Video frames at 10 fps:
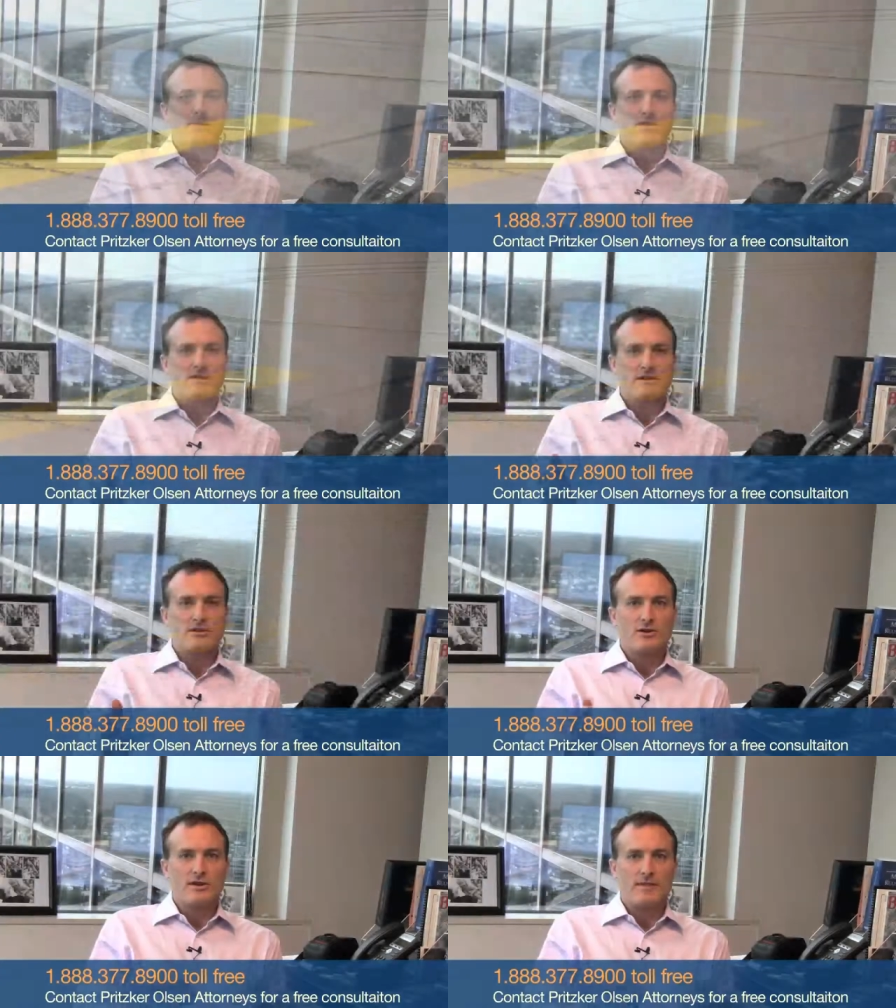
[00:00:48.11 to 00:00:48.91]
able to
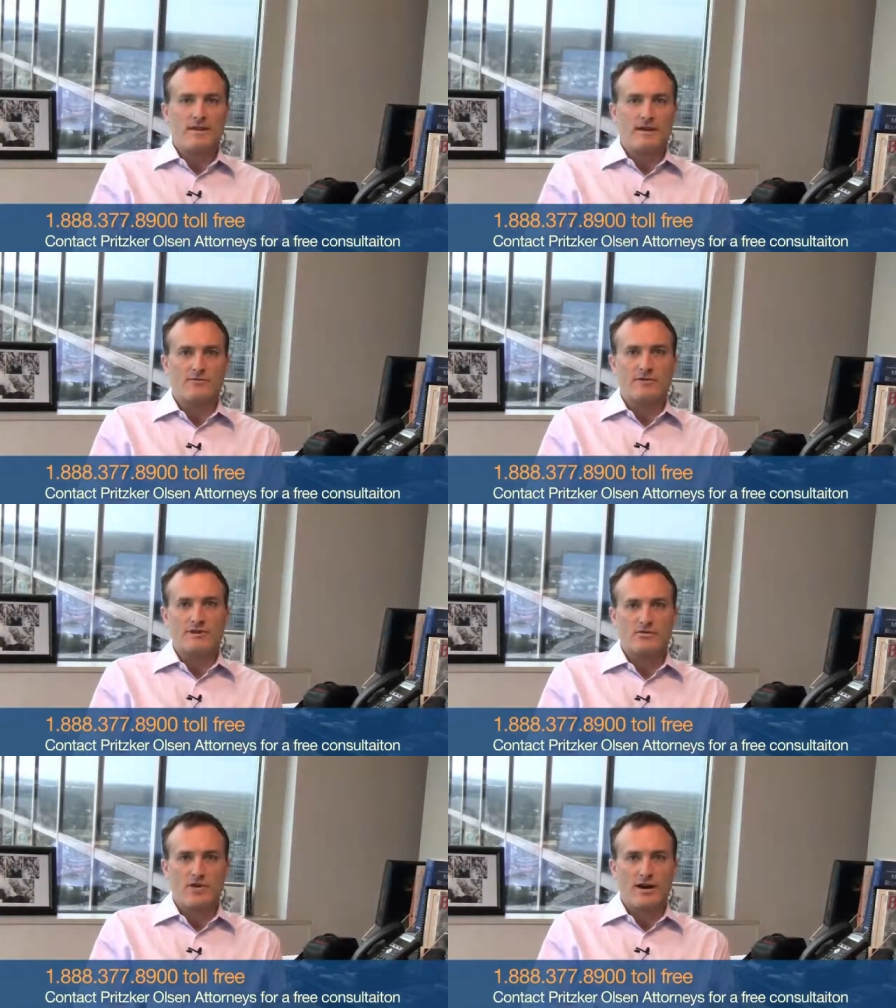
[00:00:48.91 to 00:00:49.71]
determine that it was
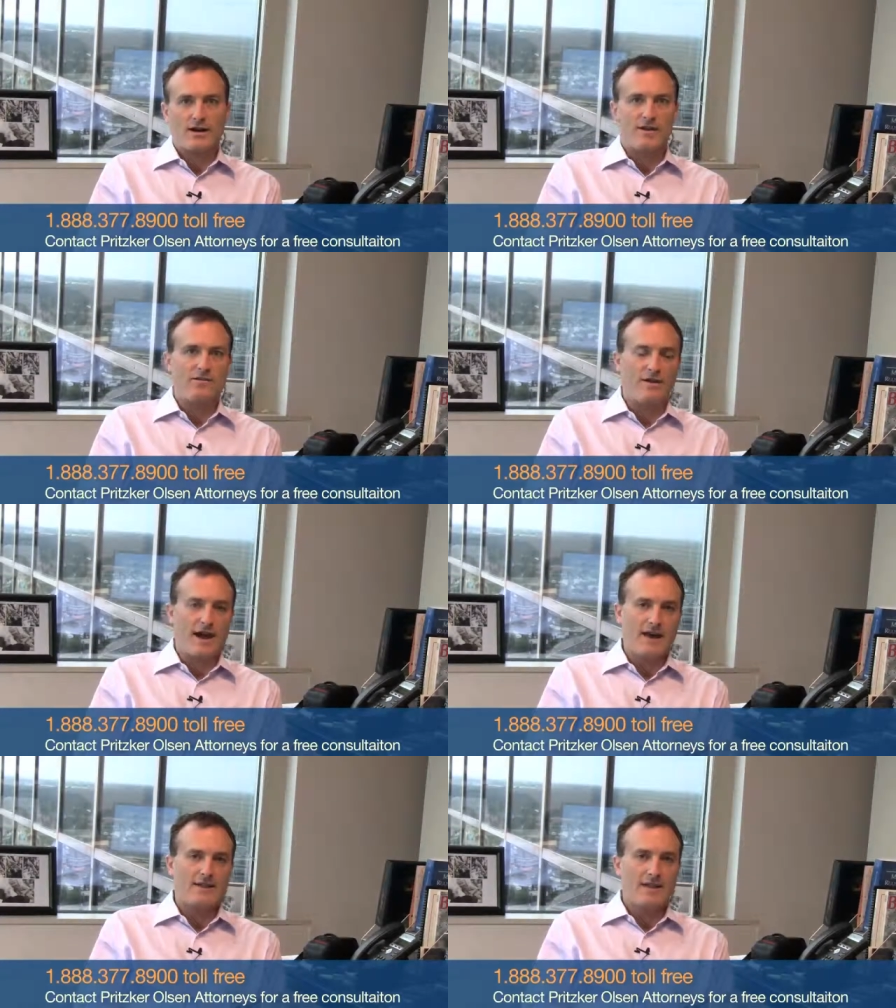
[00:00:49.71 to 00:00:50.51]
the truck, in
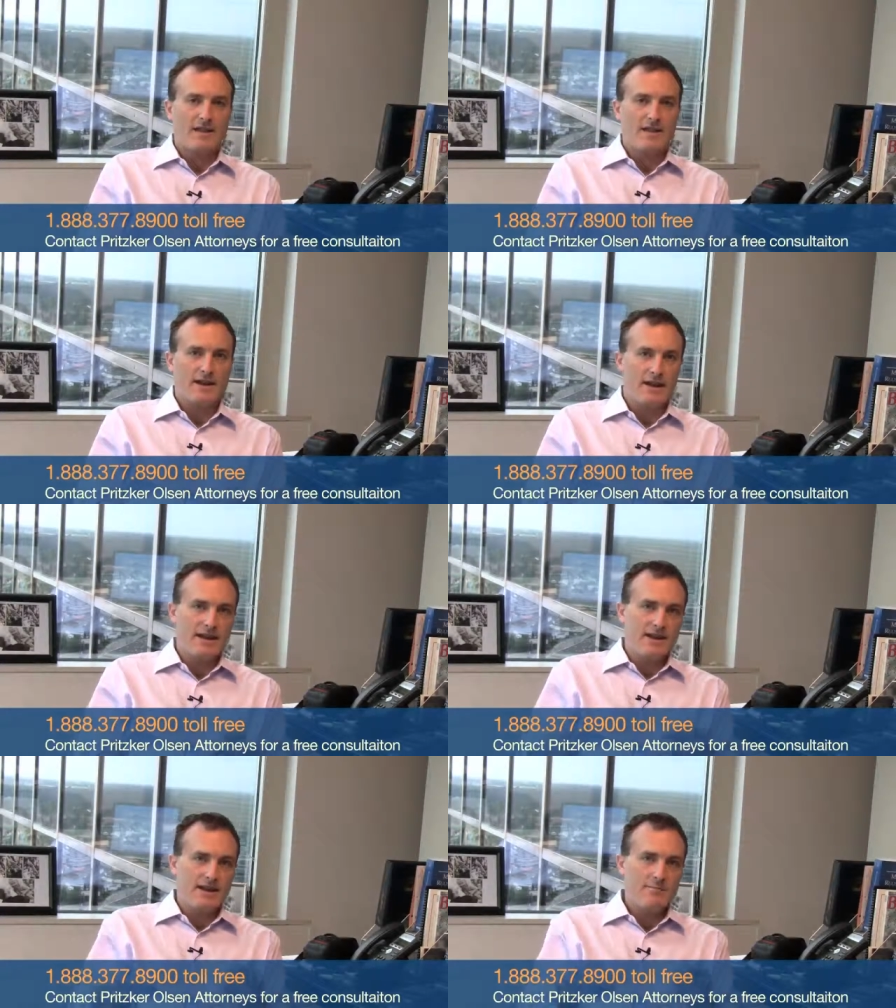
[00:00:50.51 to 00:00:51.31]
fact, that
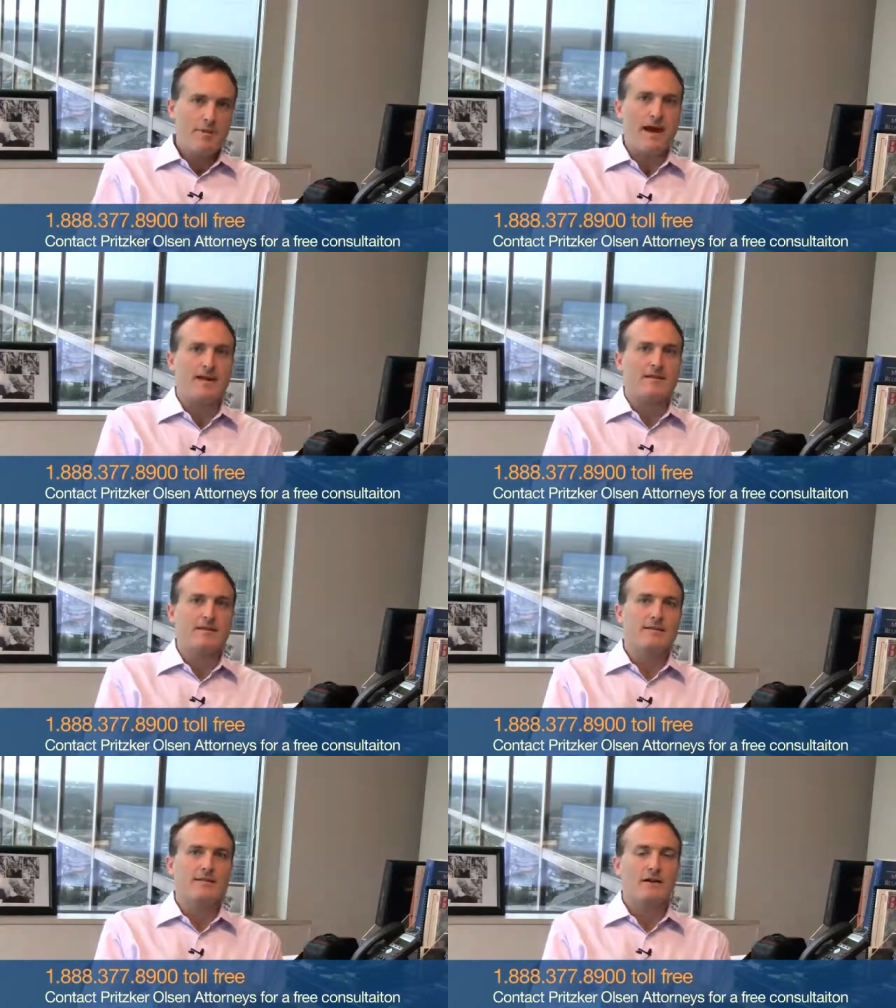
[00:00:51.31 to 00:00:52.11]
had
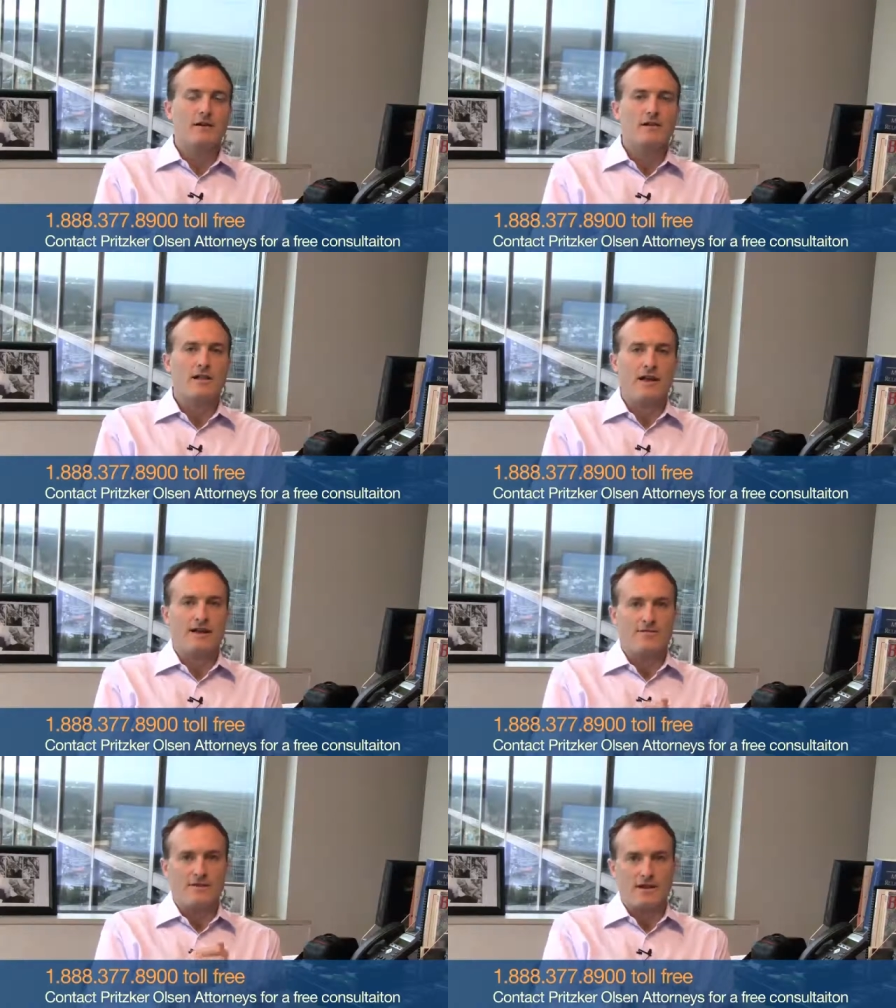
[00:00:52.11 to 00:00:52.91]
impacted our
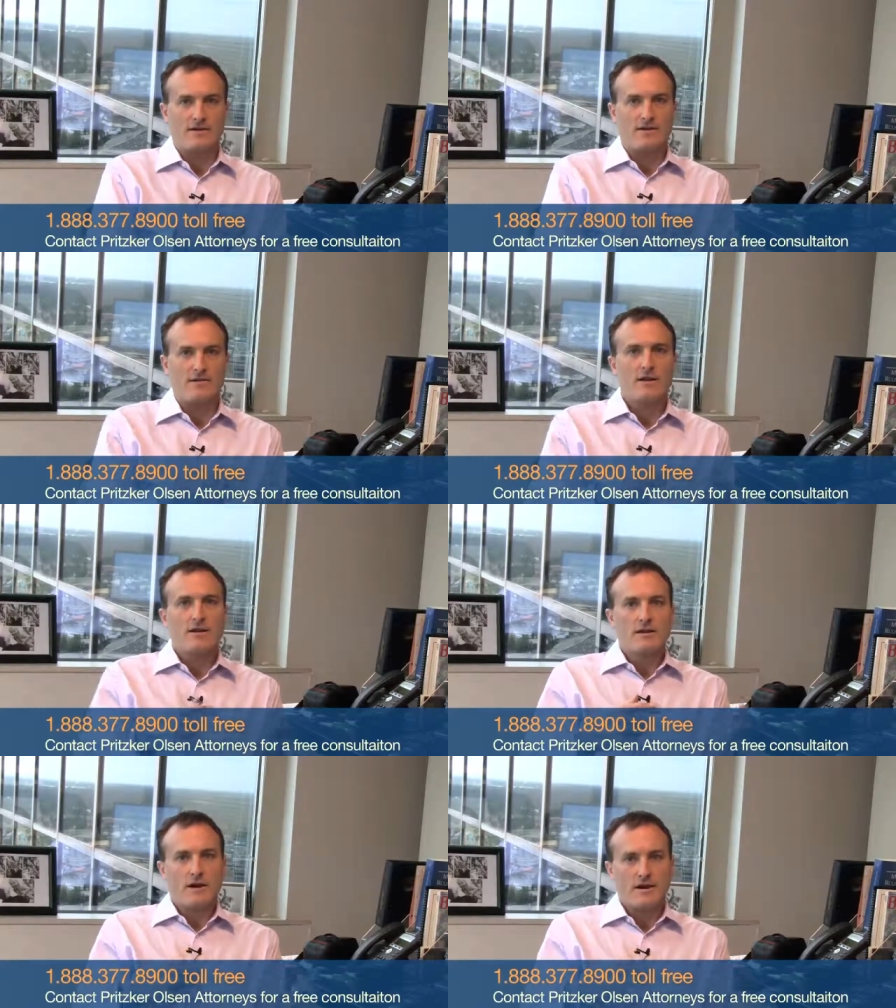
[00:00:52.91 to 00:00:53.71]
client's vehicle,
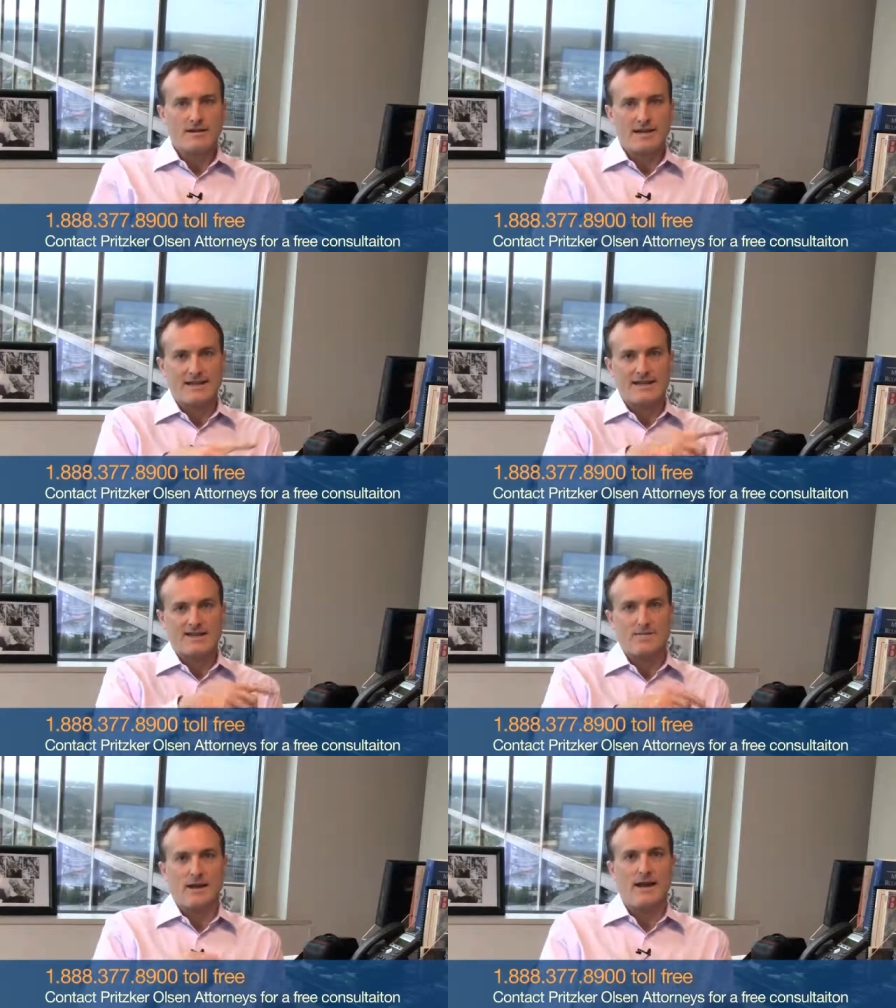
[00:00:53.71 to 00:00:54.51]
causing it to
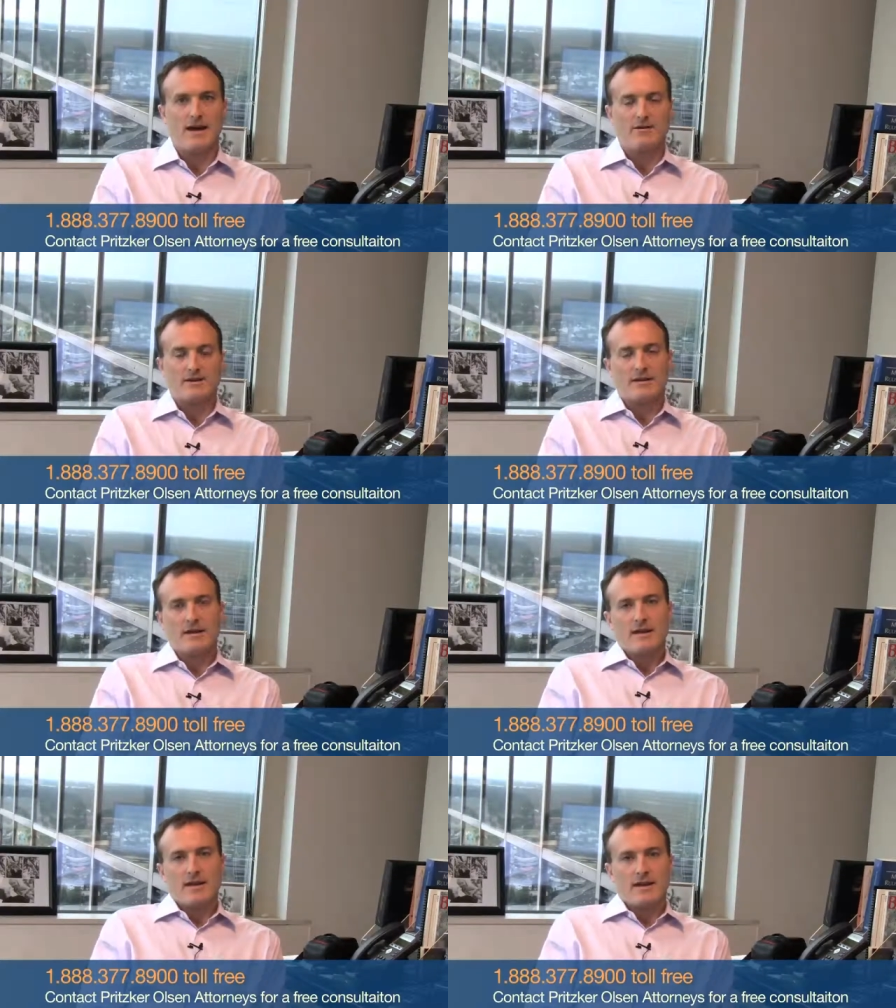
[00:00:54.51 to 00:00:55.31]
spin out
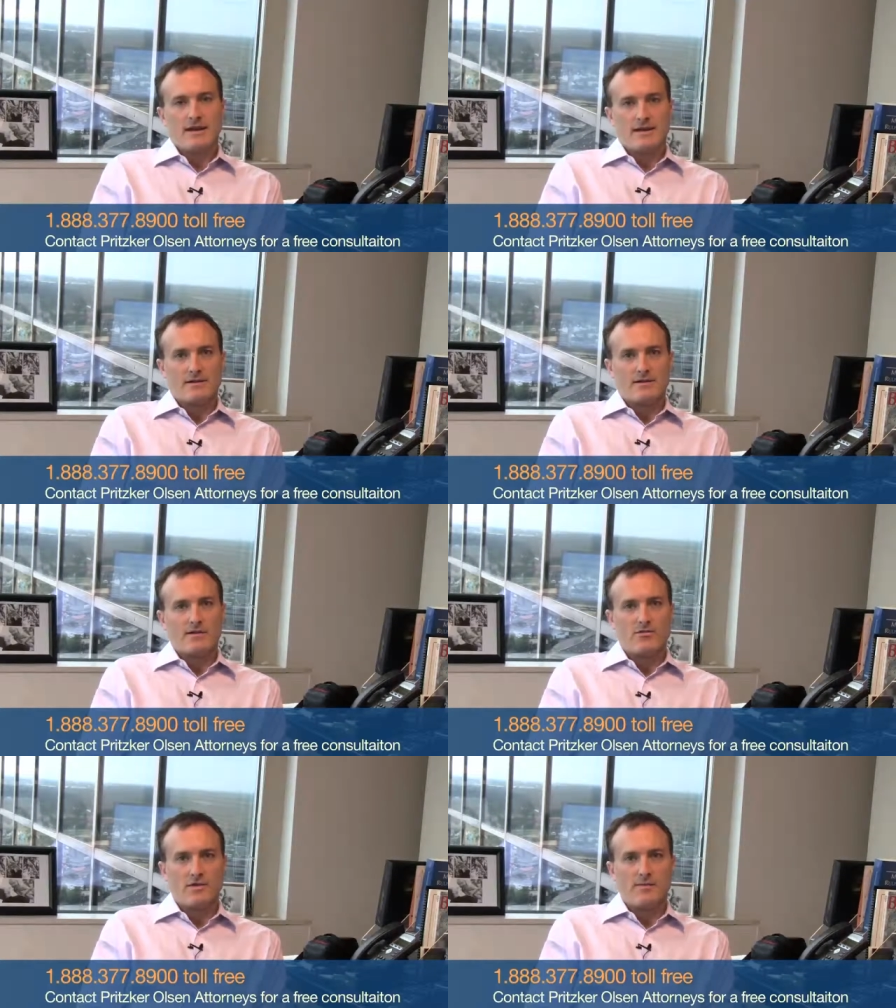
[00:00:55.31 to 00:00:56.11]
uh,
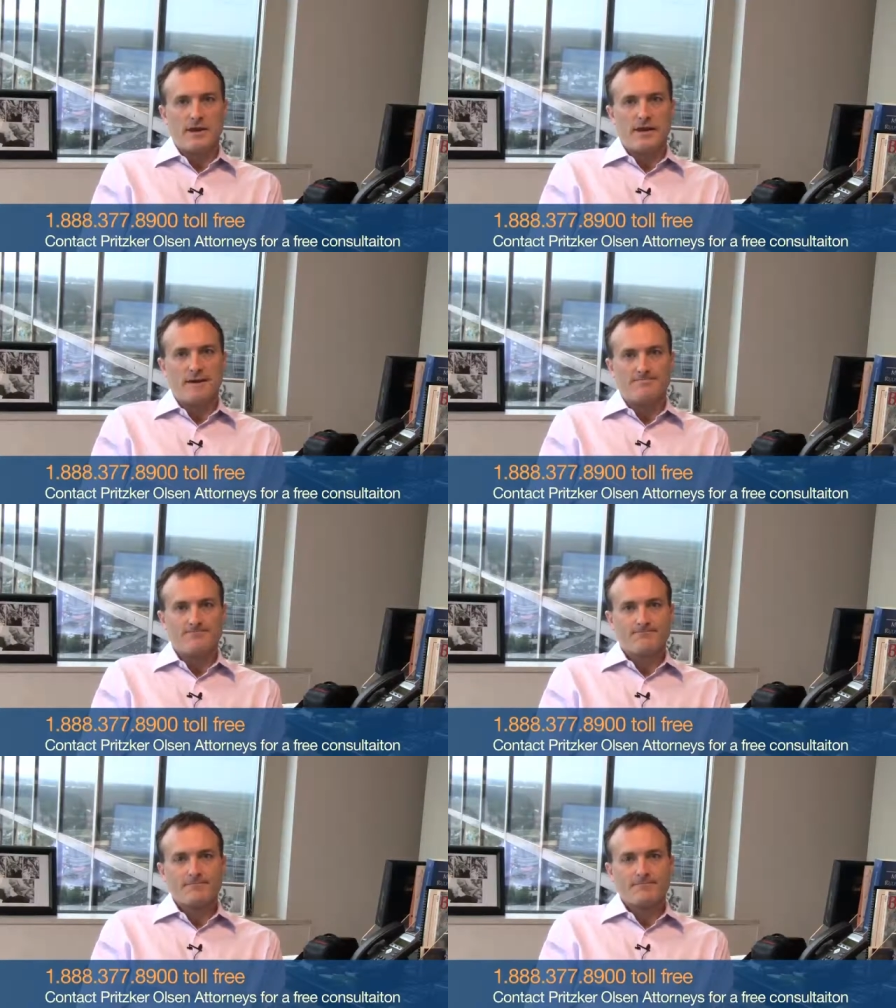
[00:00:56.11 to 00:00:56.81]
through the median.